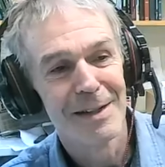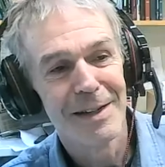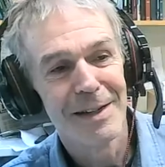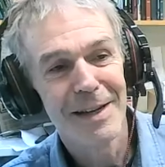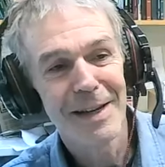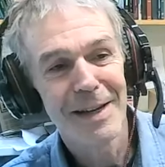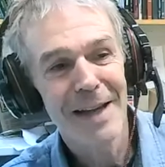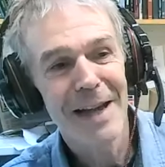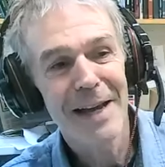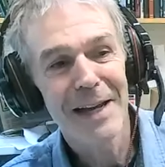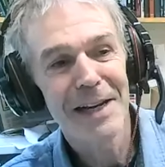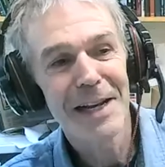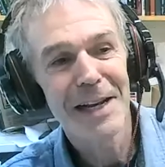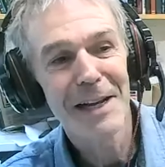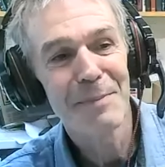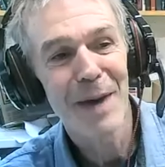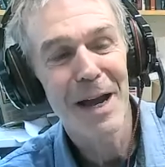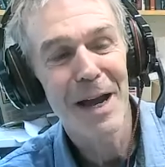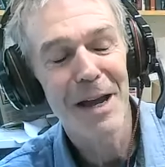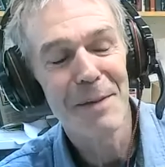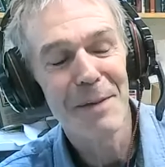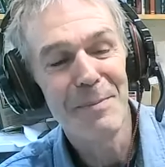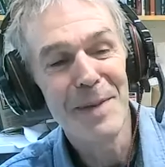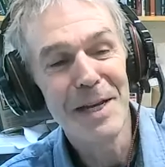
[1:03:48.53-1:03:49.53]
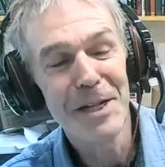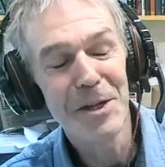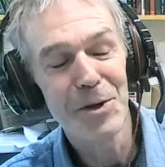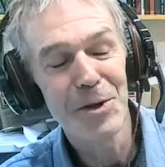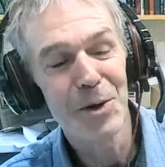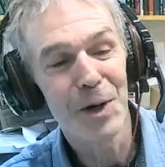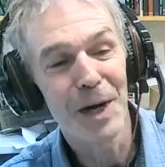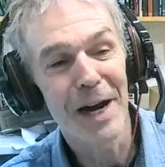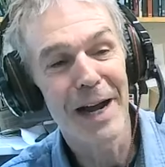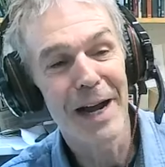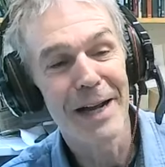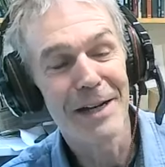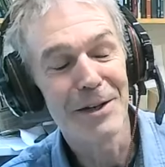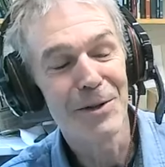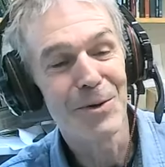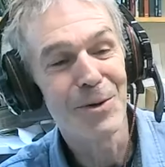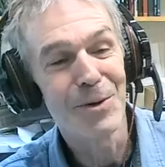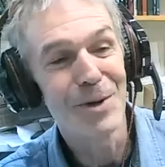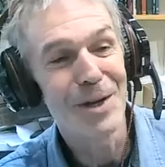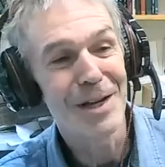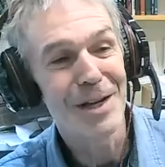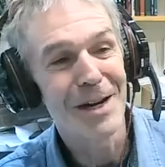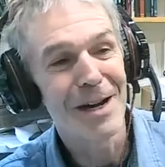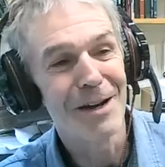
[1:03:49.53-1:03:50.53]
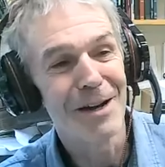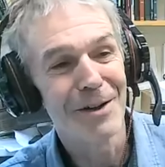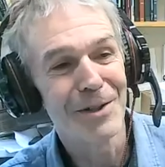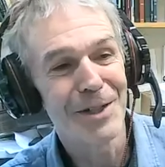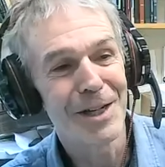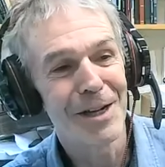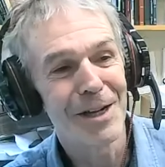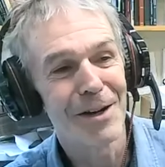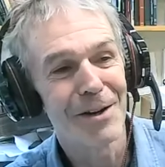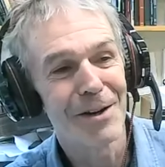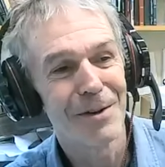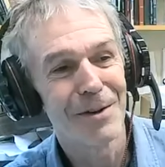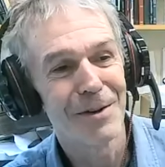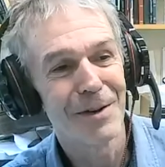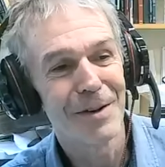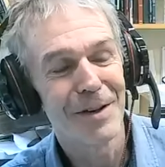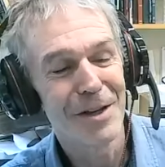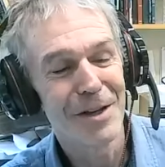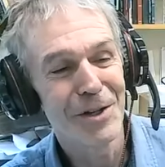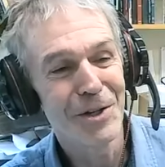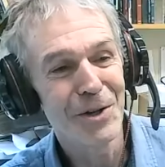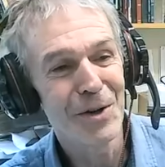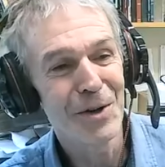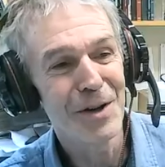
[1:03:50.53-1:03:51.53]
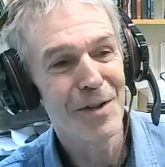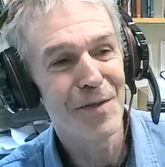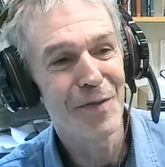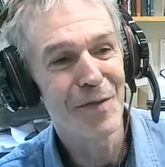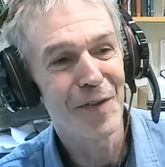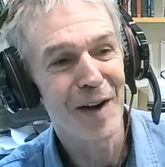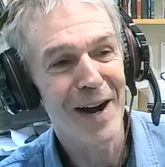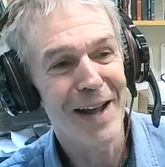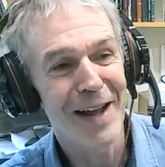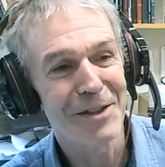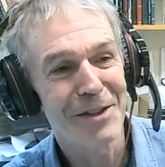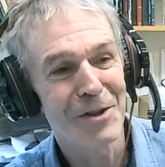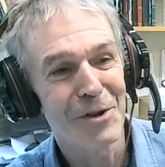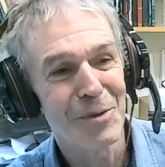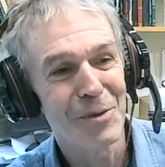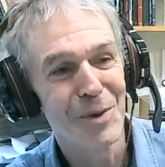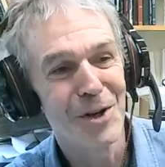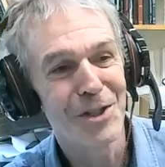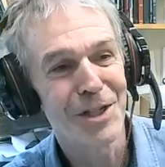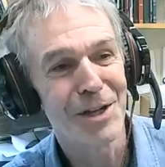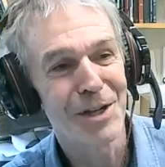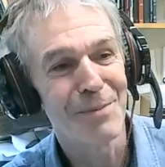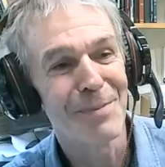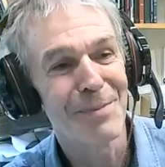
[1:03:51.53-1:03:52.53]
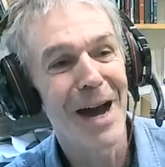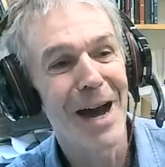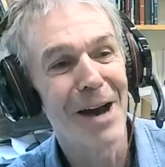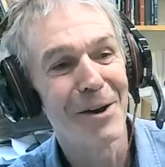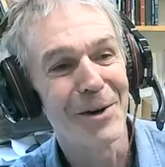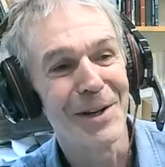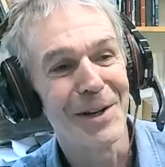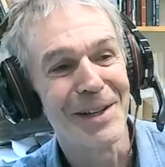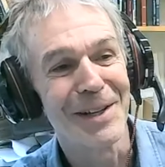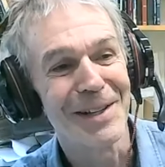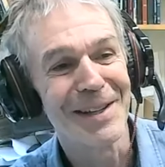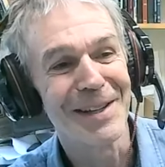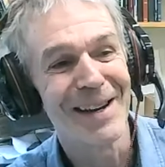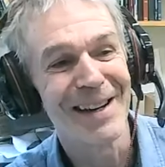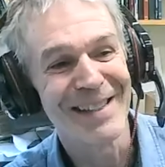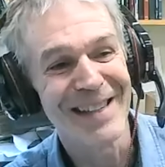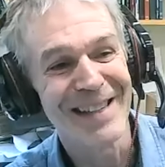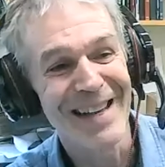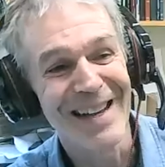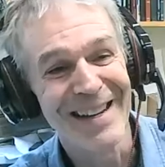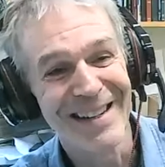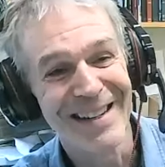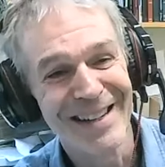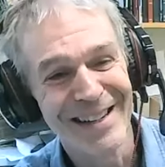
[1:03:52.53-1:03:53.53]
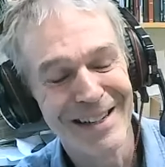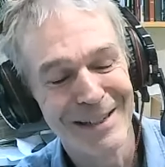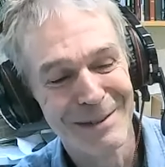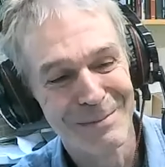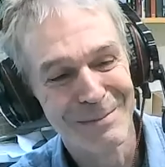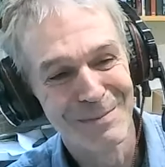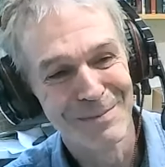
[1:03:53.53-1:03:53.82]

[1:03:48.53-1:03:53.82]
You can get hit by a meteorite too, you know, so you shouldn't fret too much about it, I think.